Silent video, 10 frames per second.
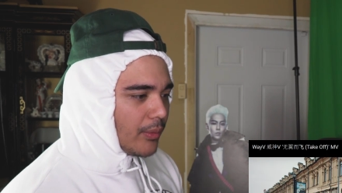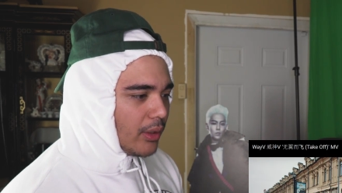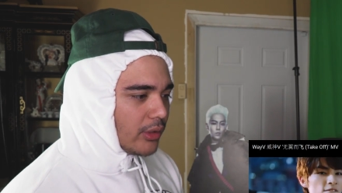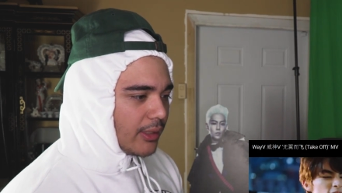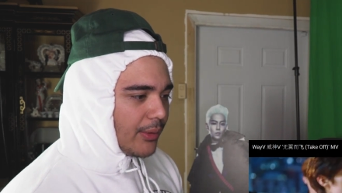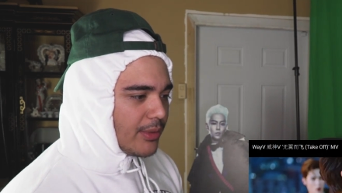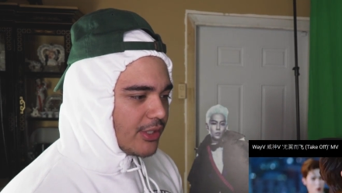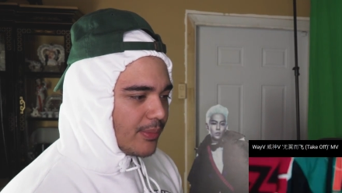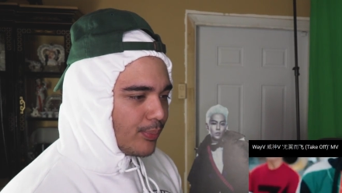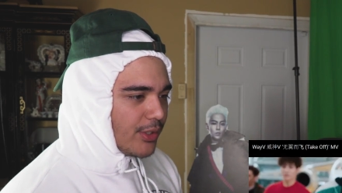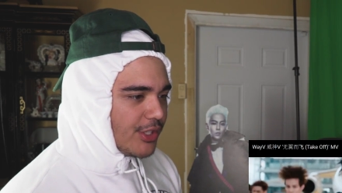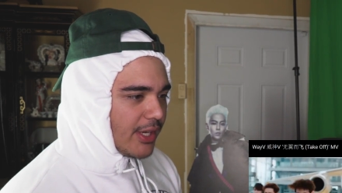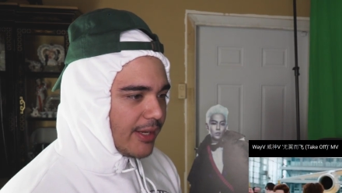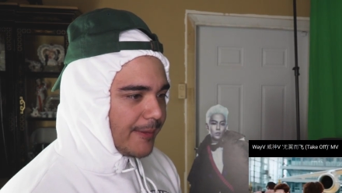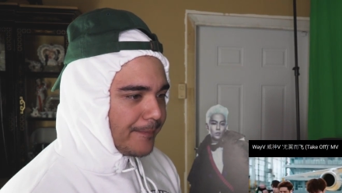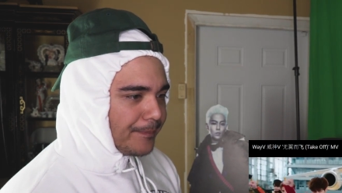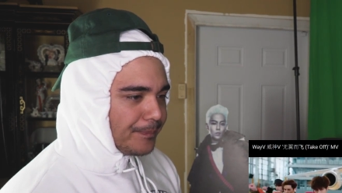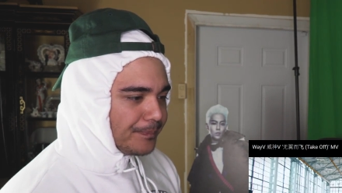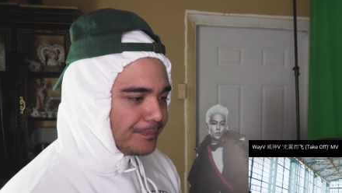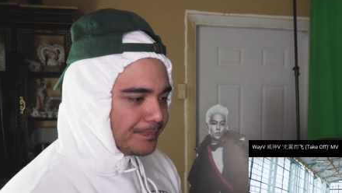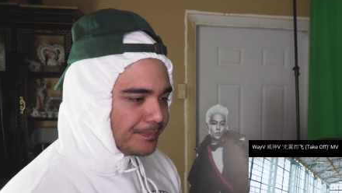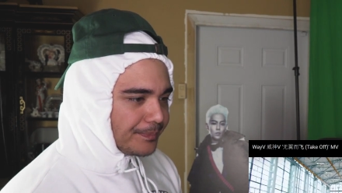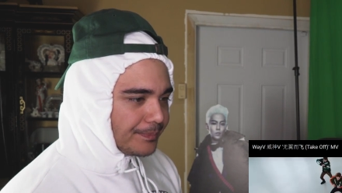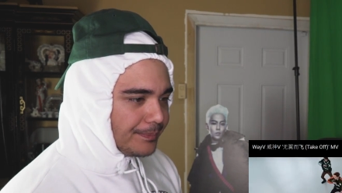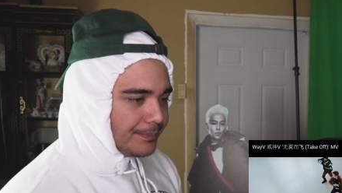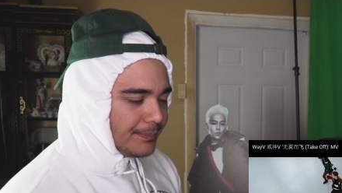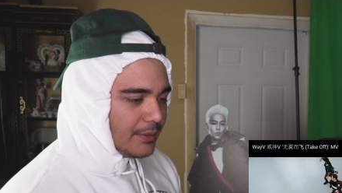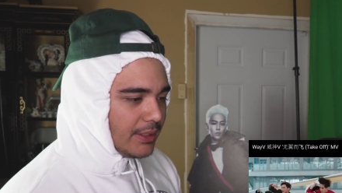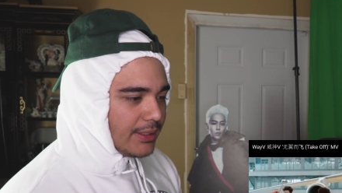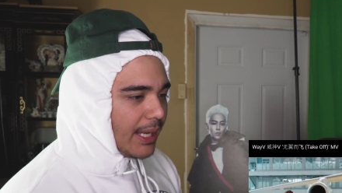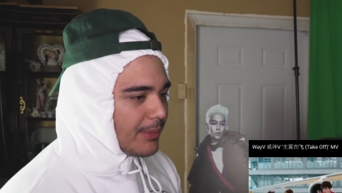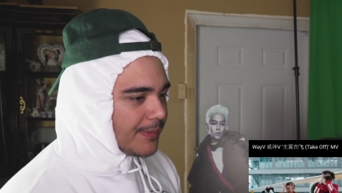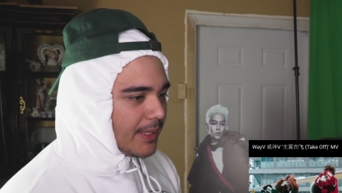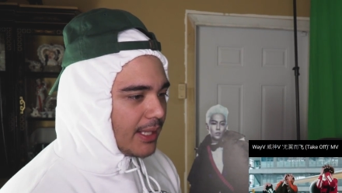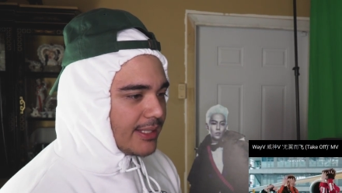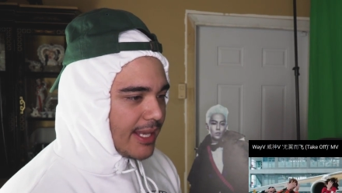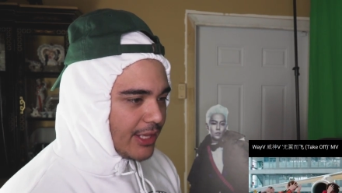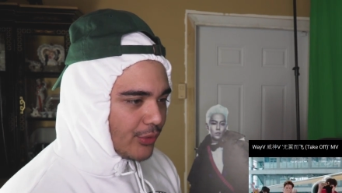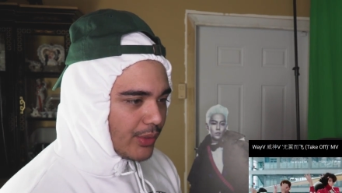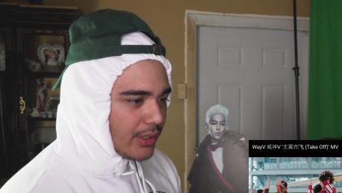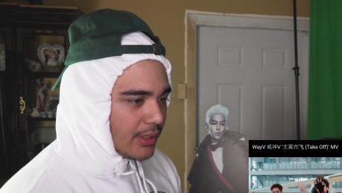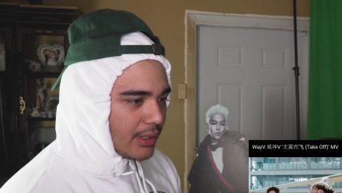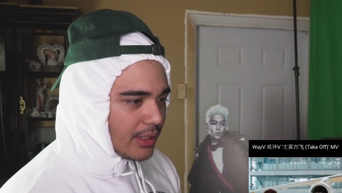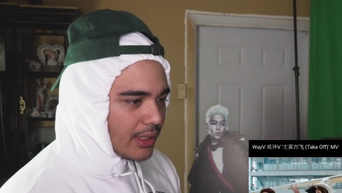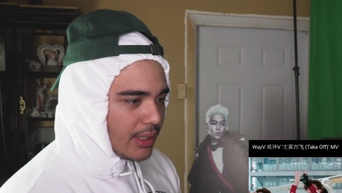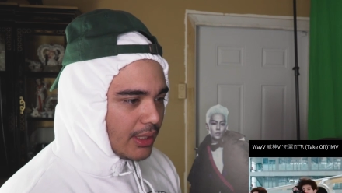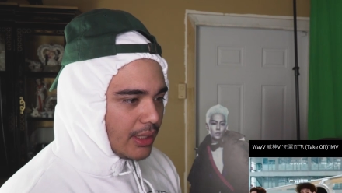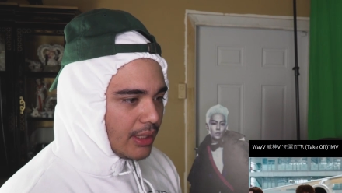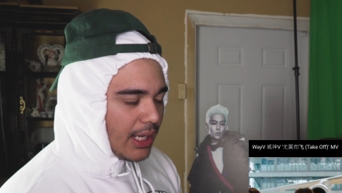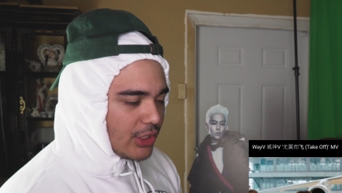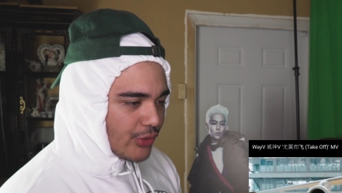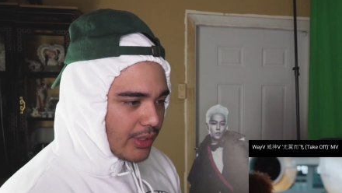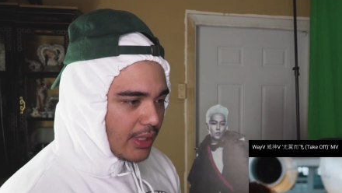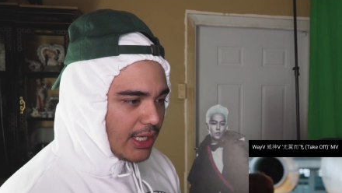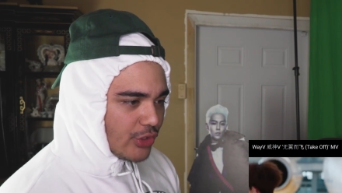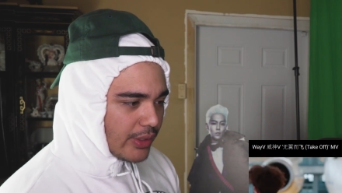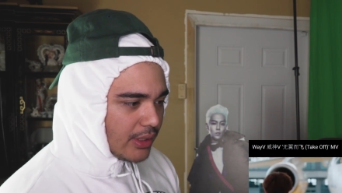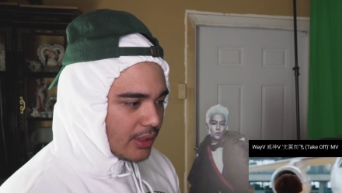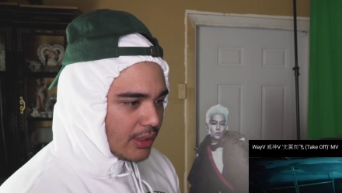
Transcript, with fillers: hold up. Can we just appreciate... That must be... That's Hendry. Hendry. Hendry.